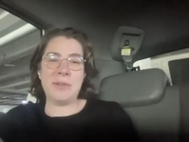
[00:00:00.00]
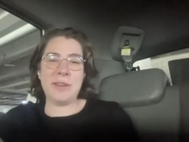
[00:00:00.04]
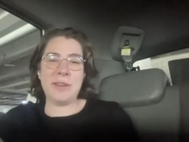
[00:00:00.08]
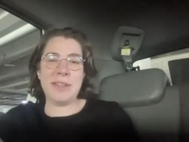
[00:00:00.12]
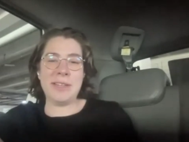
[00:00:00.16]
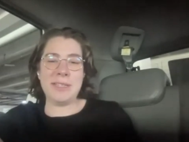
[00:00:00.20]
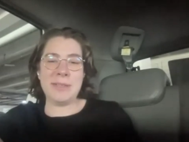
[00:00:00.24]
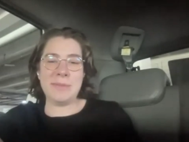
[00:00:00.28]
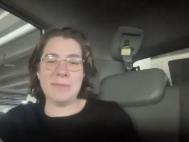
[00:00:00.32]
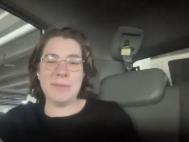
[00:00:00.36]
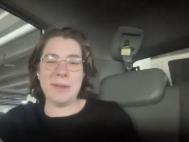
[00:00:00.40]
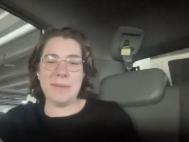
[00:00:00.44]

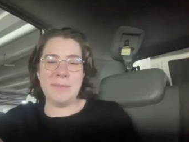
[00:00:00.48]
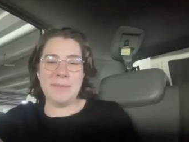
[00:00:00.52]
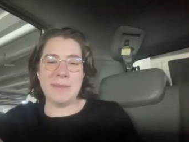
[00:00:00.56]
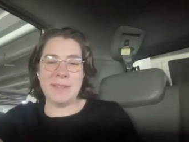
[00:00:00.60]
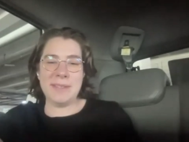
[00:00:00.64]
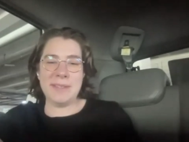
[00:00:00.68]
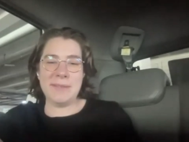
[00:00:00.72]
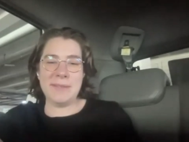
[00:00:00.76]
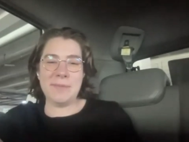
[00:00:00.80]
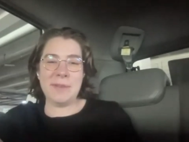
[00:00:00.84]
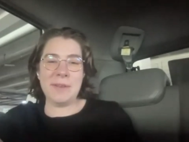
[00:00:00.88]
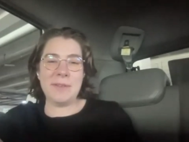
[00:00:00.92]
audience
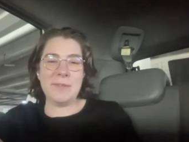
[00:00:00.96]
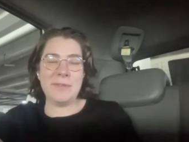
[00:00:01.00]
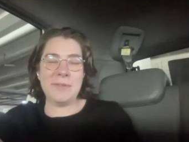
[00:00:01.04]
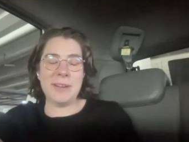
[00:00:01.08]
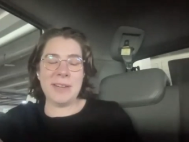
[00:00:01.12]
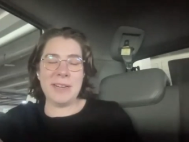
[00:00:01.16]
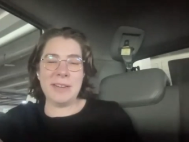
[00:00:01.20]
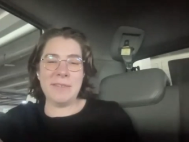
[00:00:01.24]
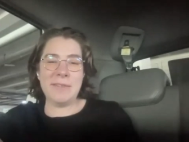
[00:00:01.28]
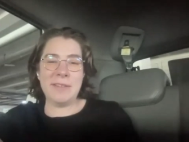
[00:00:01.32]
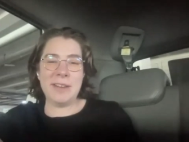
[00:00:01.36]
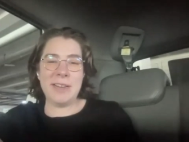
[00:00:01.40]
members have been
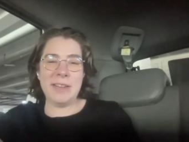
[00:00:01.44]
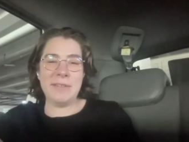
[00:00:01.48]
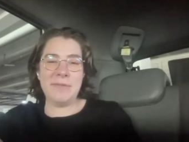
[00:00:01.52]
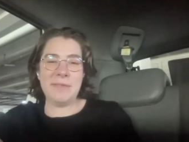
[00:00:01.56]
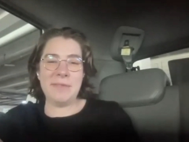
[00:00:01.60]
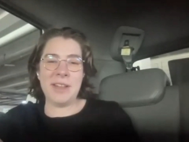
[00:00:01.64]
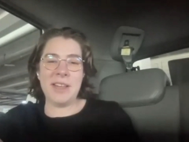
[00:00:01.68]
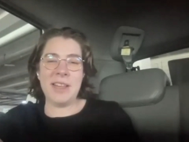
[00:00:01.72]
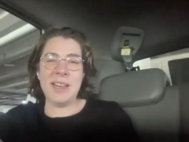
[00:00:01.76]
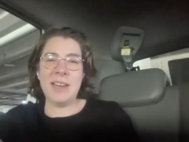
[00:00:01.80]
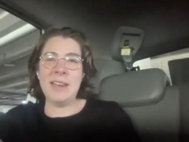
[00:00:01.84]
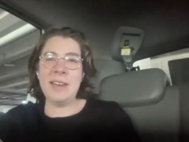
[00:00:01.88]
really really
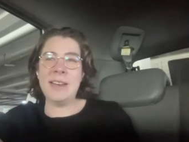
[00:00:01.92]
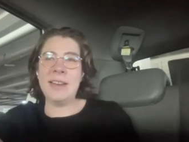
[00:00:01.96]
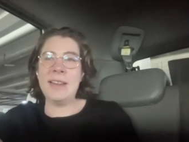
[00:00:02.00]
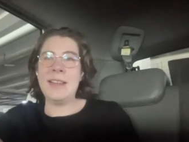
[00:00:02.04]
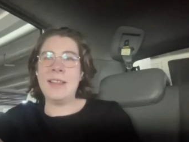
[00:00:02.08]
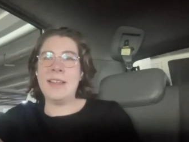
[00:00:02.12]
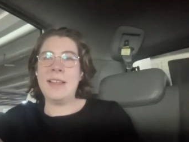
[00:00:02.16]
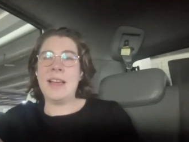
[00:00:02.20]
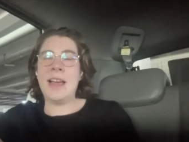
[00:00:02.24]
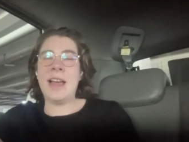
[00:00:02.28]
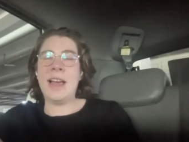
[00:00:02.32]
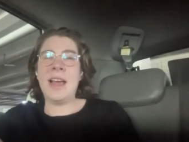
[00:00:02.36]
fun
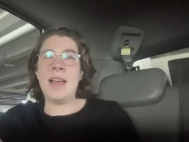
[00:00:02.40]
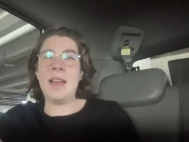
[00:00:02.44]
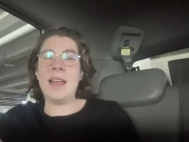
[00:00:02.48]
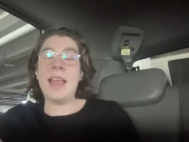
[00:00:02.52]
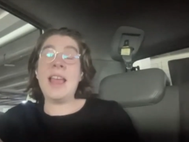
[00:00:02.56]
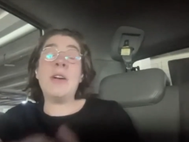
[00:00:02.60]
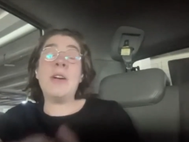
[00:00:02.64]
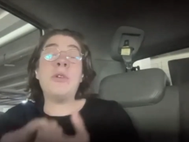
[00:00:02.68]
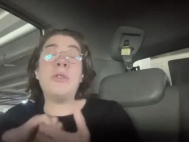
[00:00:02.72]
uh,